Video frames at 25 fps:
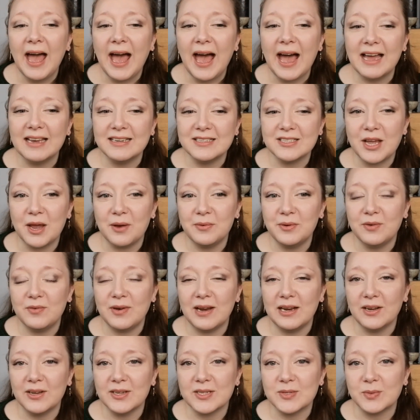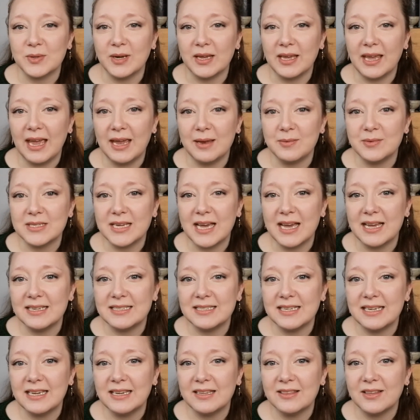And I only realised when I came to
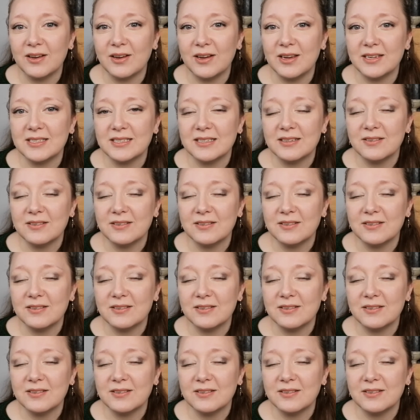edit it that I'd